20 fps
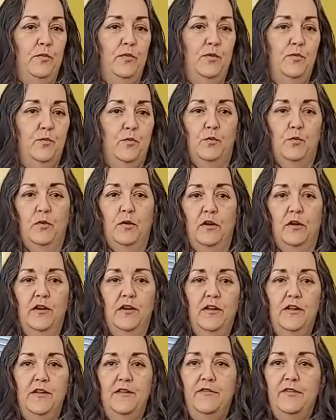or
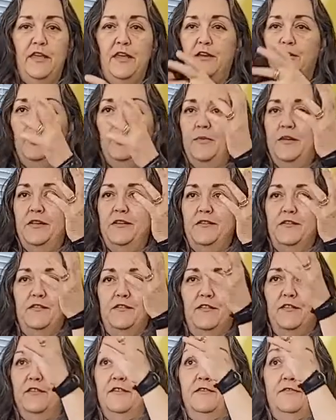the elements
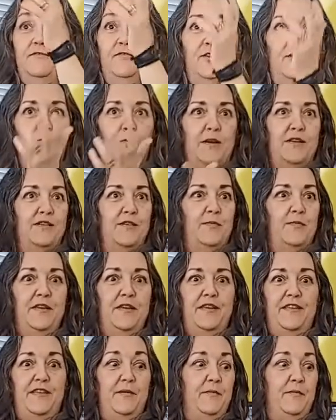of a recipe
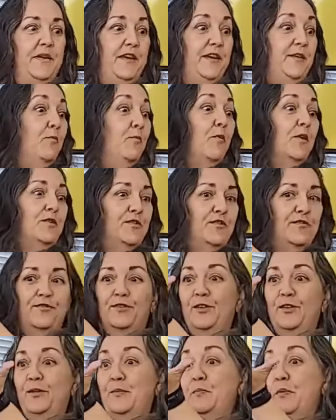that make it wonderful
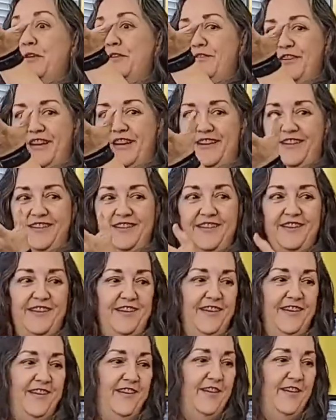and perfect.
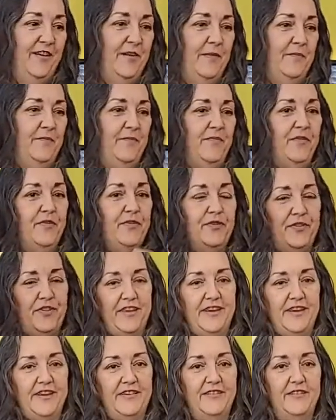
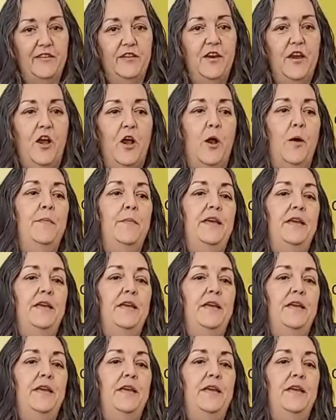Things coming